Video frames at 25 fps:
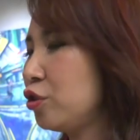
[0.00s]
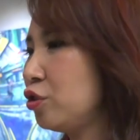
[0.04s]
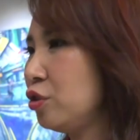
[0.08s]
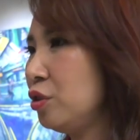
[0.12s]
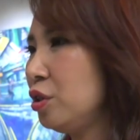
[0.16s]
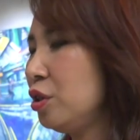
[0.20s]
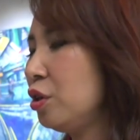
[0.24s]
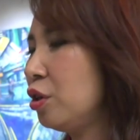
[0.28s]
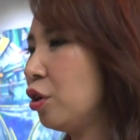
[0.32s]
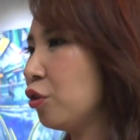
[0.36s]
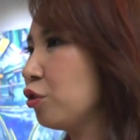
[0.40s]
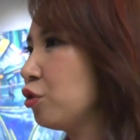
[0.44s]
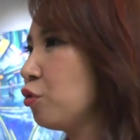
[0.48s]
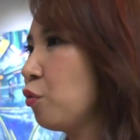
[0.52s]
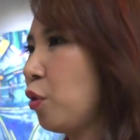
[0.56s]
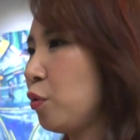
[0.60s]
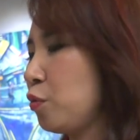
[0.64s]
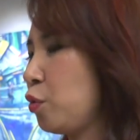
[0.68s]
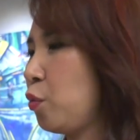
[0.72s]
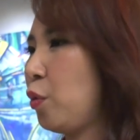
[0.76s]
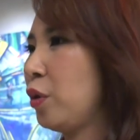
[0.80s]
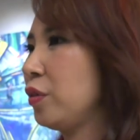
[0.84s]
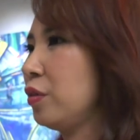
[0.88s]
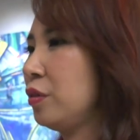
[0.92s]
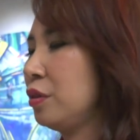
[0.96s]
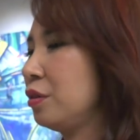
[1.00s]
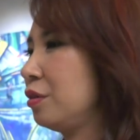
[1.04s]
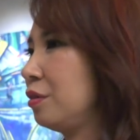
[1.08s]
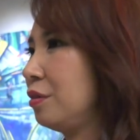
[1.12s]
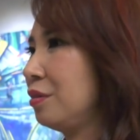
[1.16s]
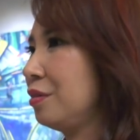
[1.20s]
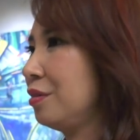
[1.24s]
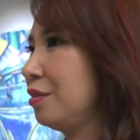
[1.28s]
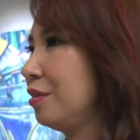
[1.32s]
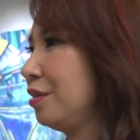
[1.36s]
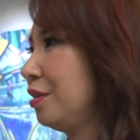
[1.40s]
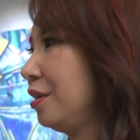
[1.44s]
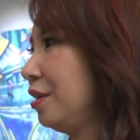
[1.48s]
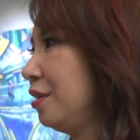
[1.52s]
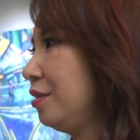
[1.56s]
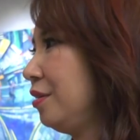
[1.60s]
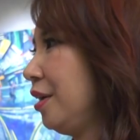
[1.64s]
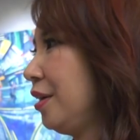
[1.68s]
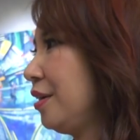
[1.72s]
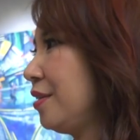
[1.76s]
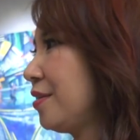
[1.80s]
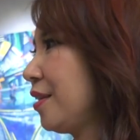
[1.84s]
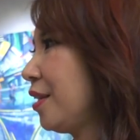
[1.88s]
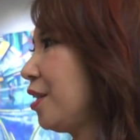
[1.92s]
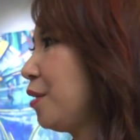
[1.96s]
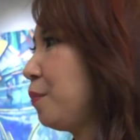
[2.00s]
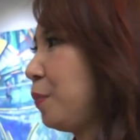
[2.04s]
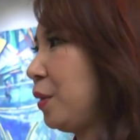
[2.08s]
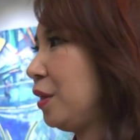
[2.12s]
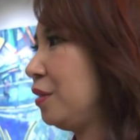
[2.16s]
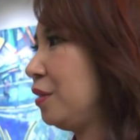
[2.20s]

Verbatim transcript: actually gotten what we wanted, and we started